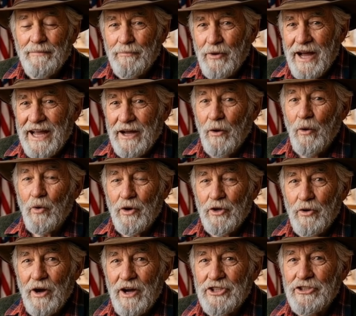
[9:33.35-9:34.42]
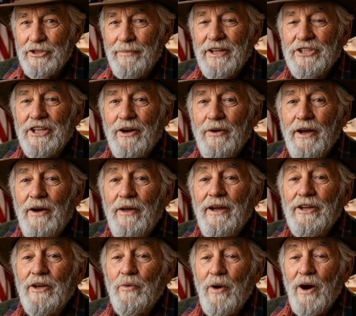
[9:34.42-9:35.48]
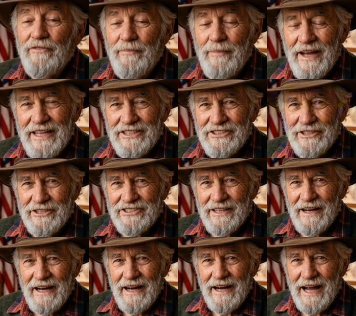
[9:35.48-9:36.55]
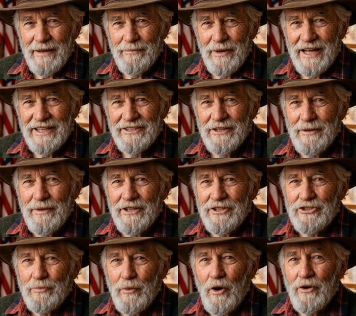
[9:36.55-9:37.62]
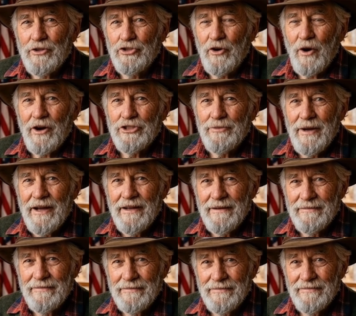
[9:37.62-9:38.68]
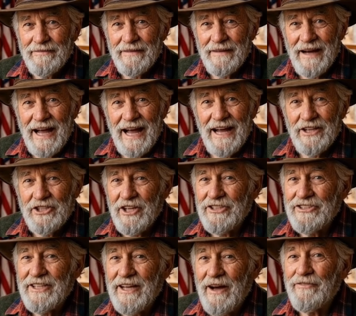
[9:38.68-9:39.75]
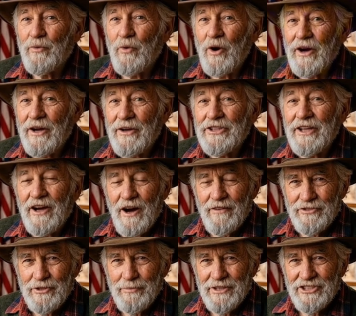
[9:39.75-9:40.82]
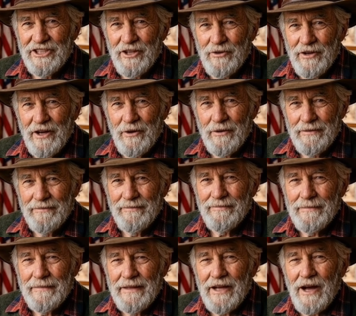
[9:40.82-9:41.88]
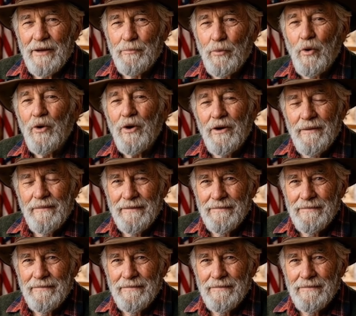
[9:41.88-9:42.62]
Break or crush the material into rough pieces and place them in a small saucepan. Add just enough water to cover the material, not more.